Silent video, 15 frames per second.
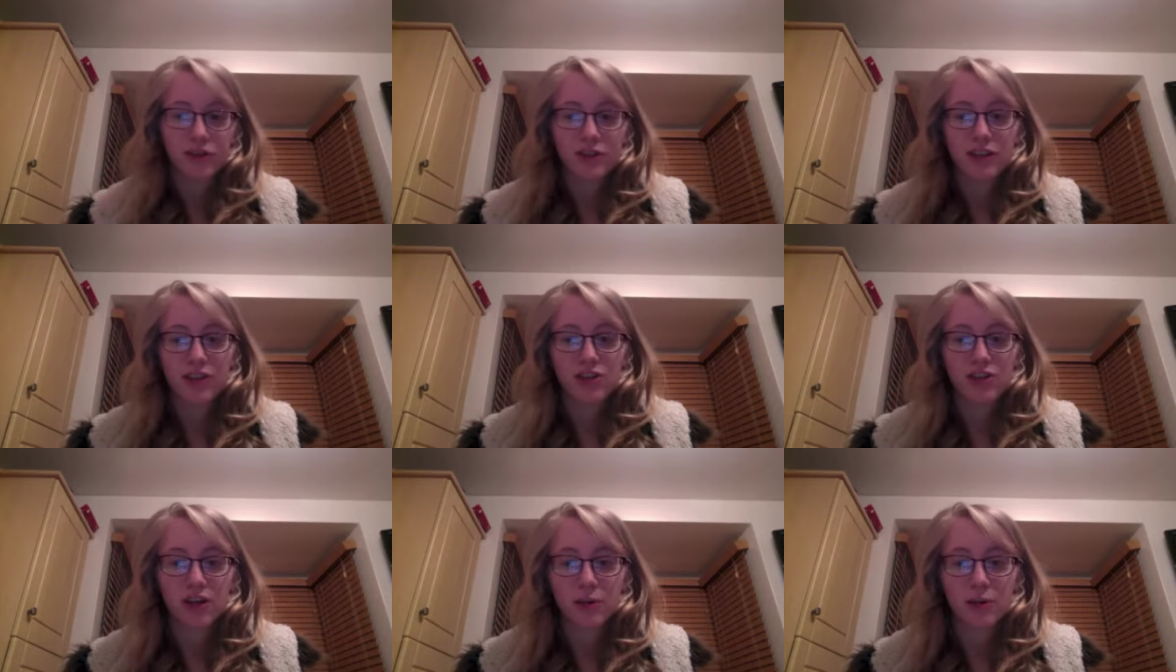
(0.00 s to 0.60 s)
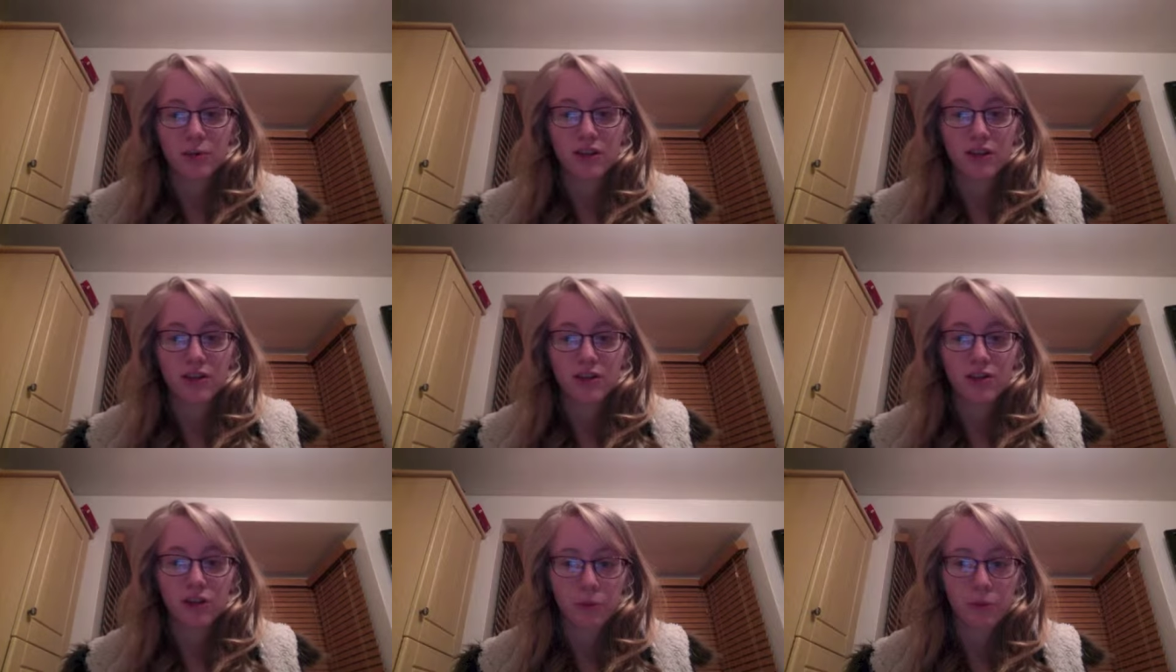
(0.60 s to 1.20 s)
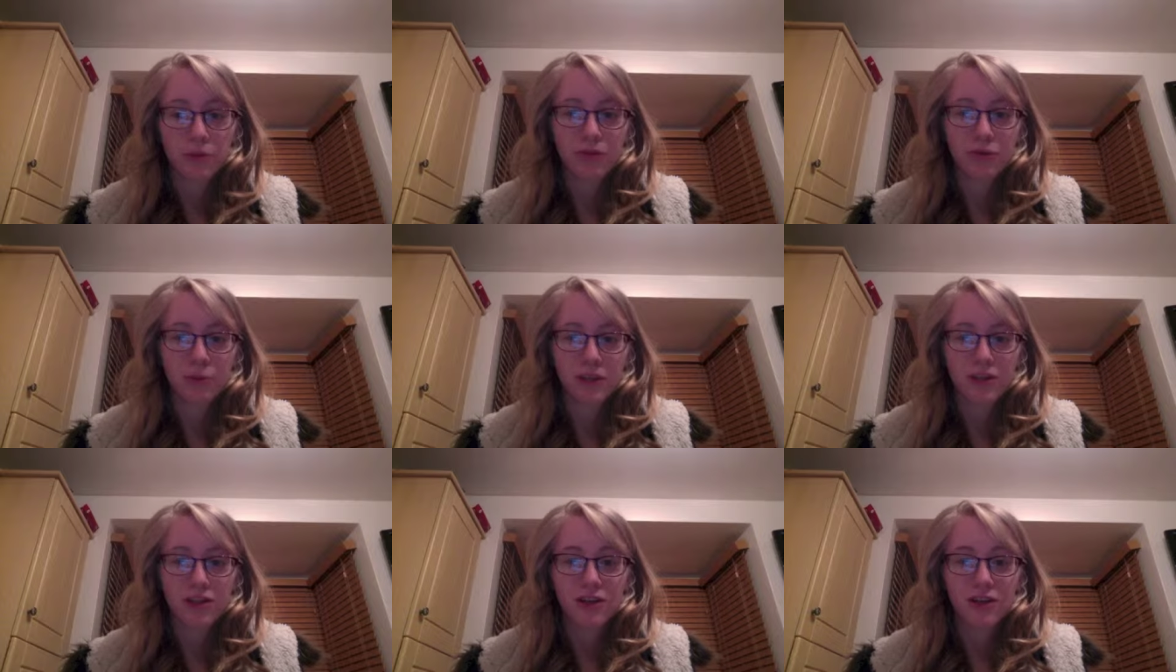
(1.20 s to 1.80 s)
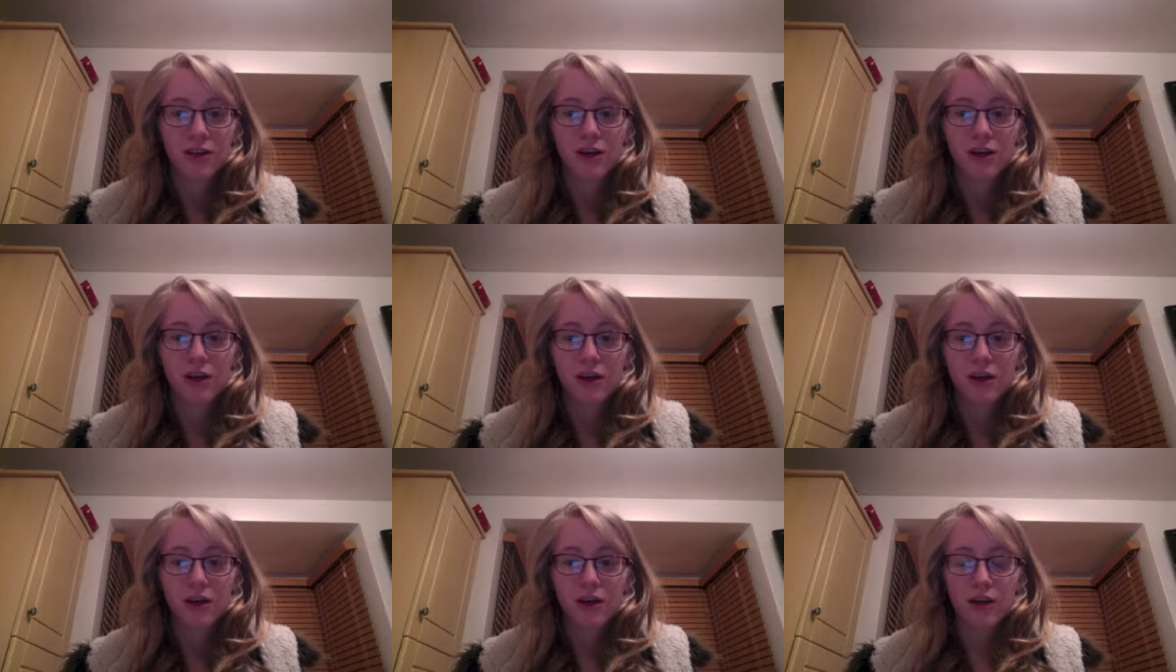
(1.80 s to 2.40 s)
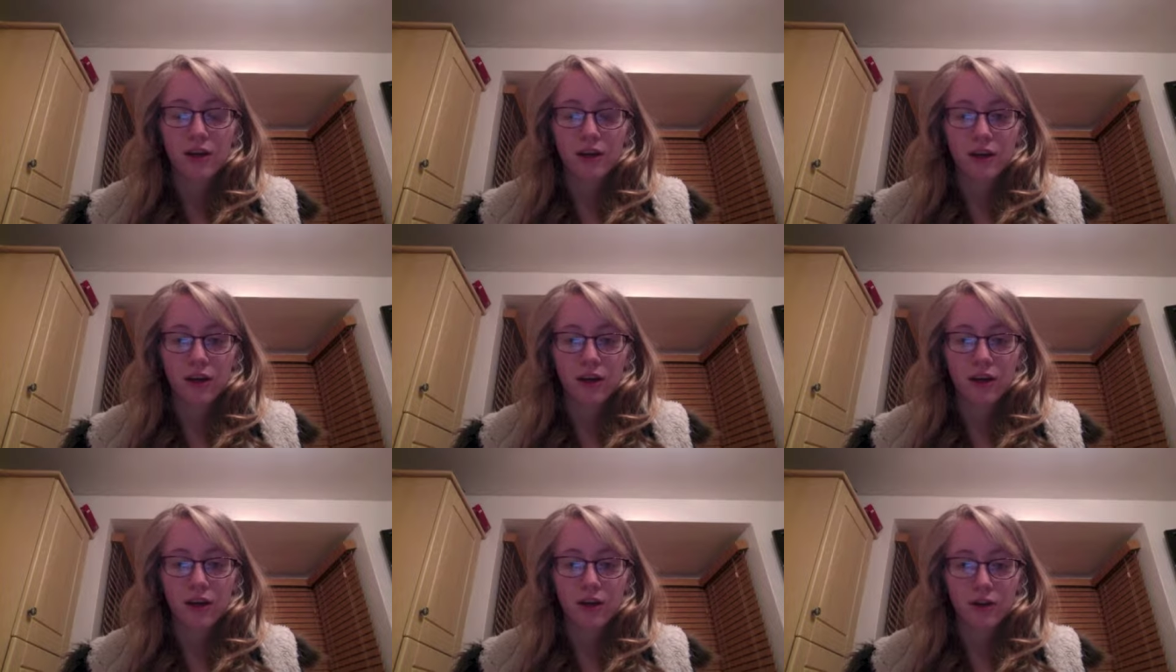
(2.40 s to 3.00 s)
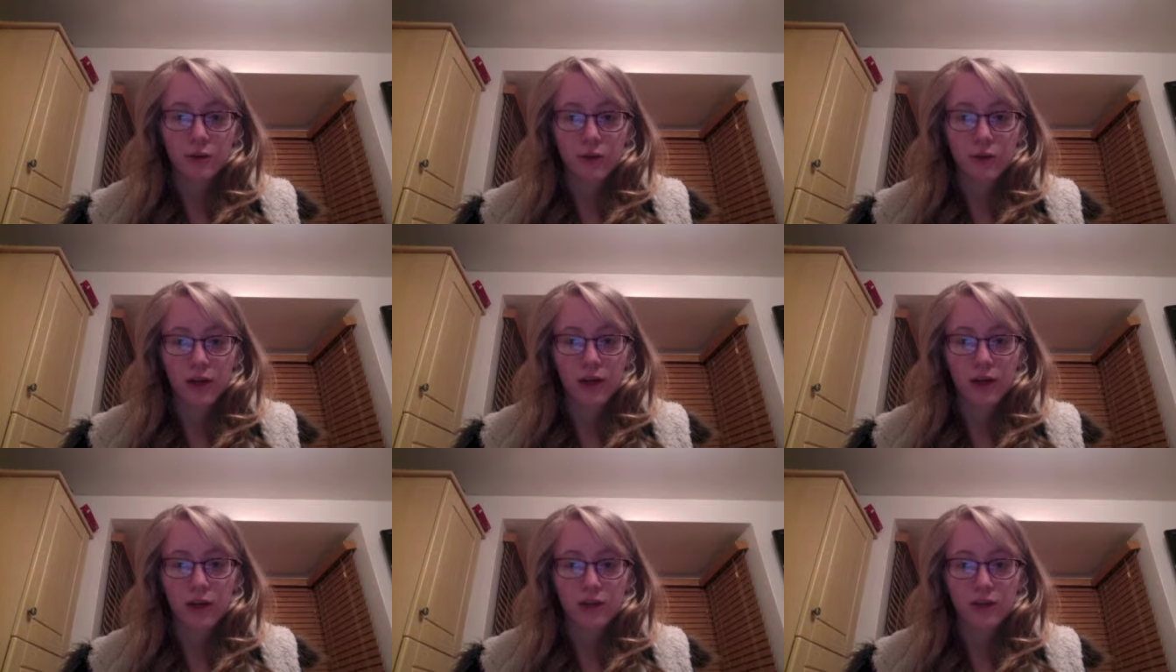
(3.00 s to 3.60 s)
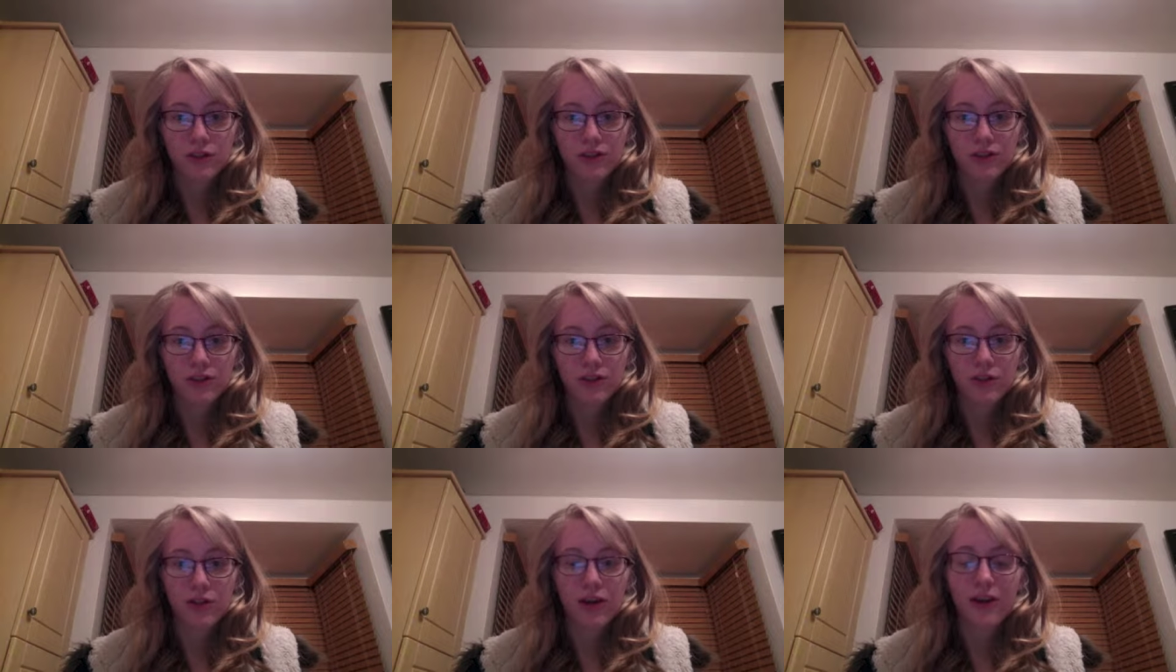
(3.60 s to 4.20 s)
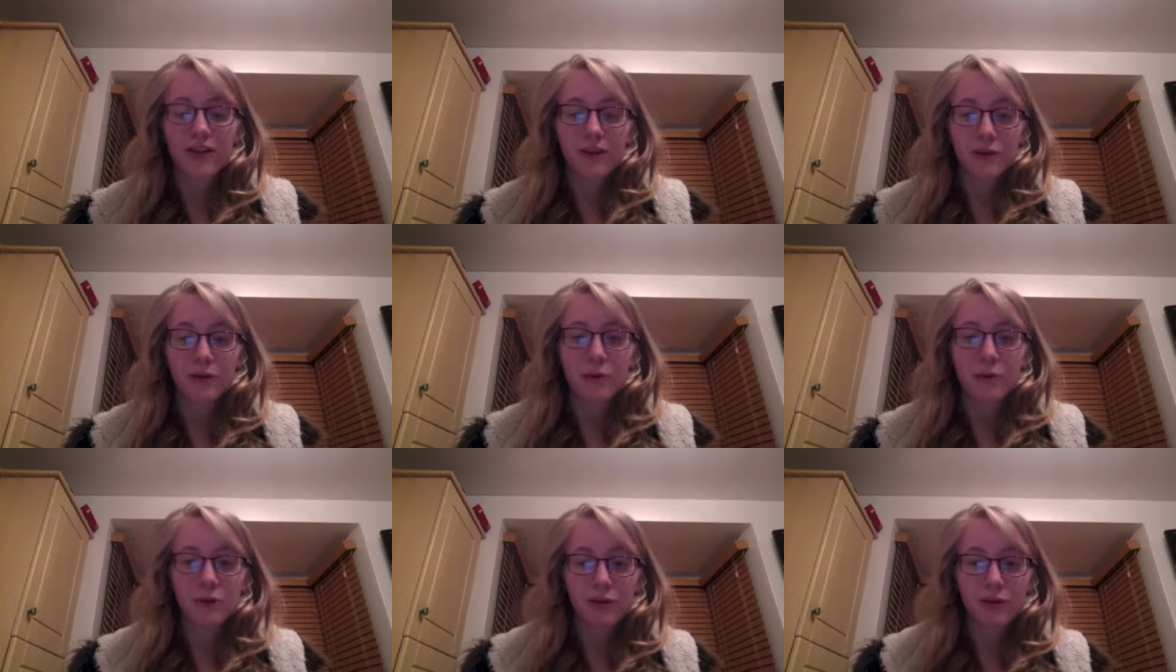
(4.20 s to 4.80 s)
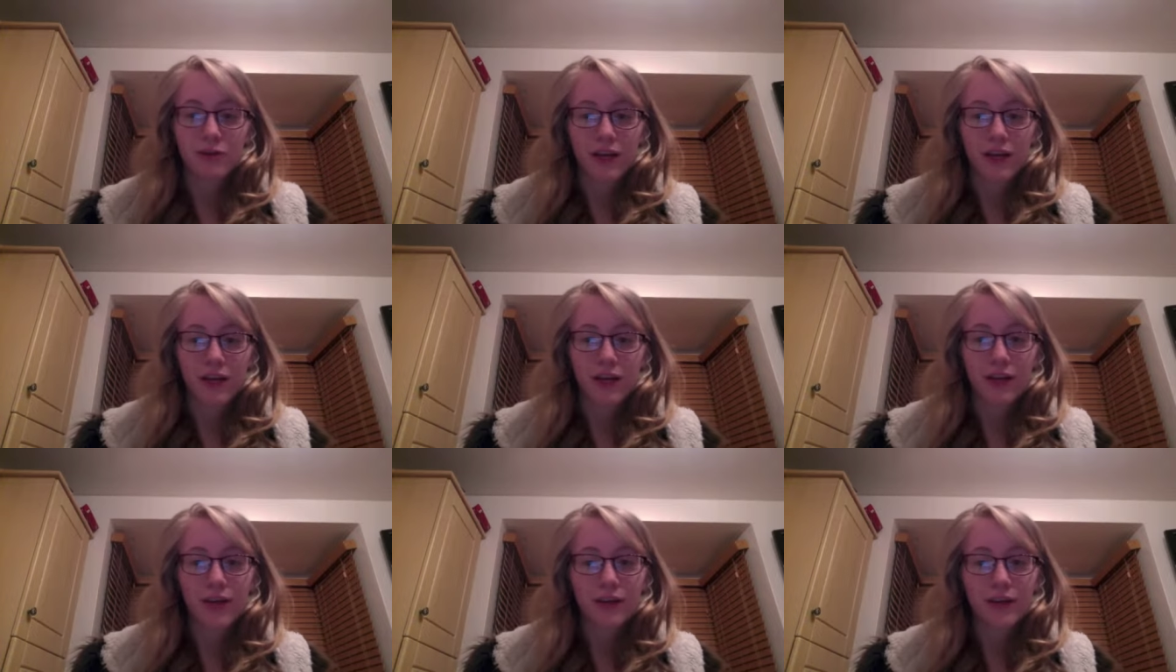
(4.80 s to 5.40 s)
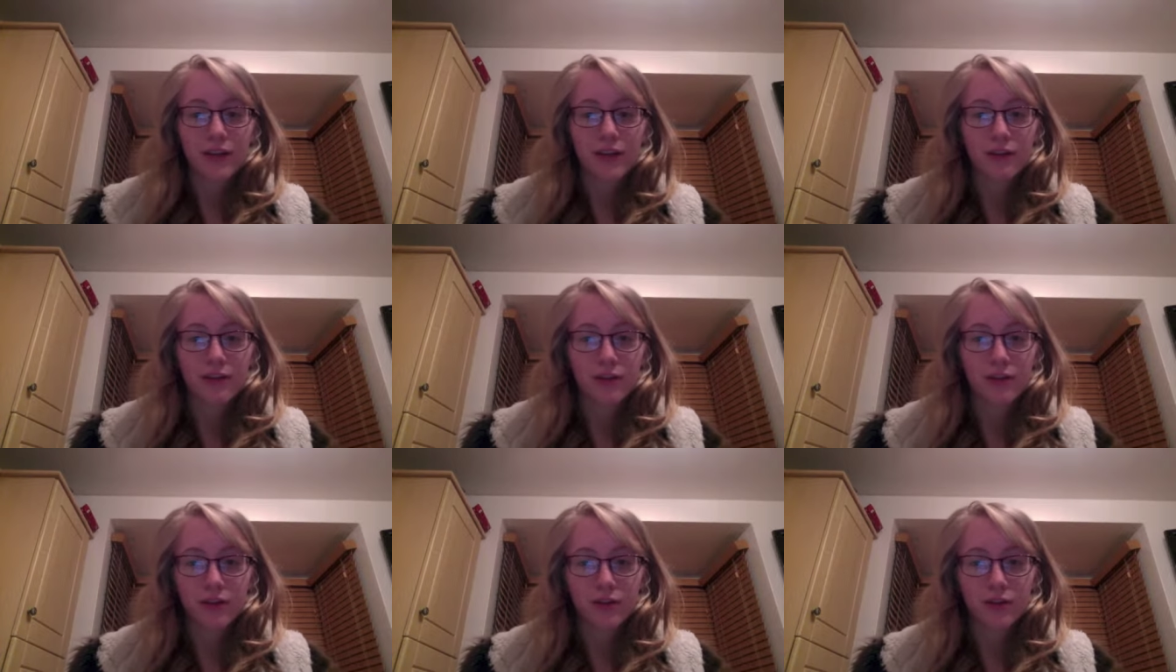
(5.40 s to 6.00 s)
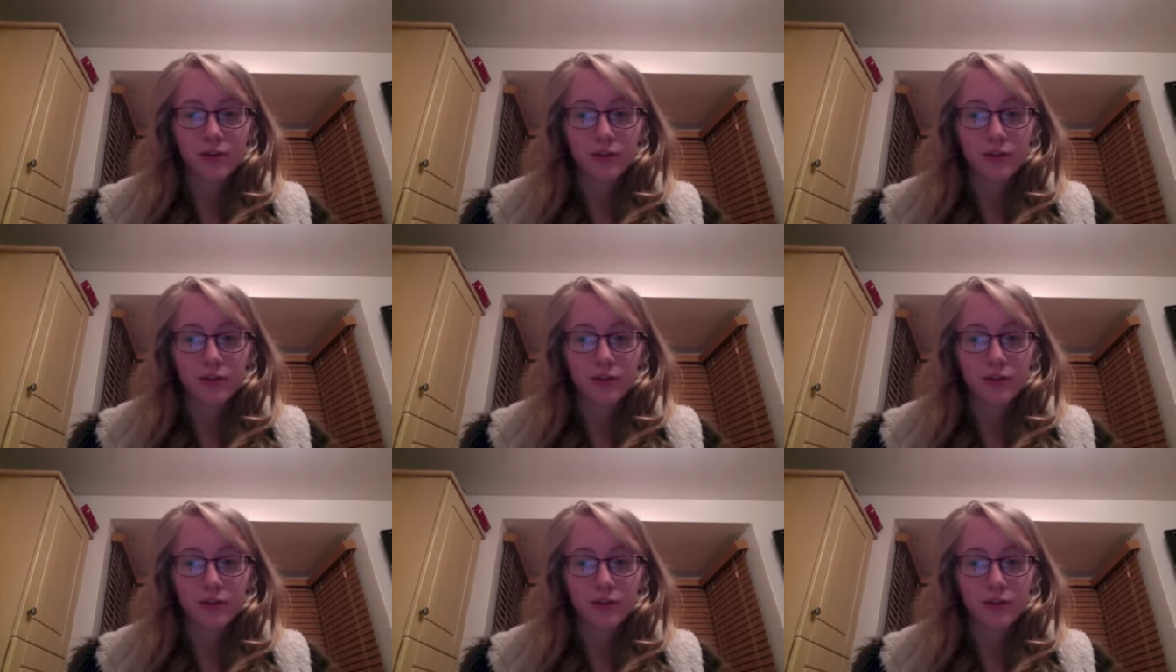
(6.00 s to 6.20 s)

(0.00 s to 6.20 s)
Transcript: Each time it jumped from each cut quite a lot, so I think we improved that a lot in the final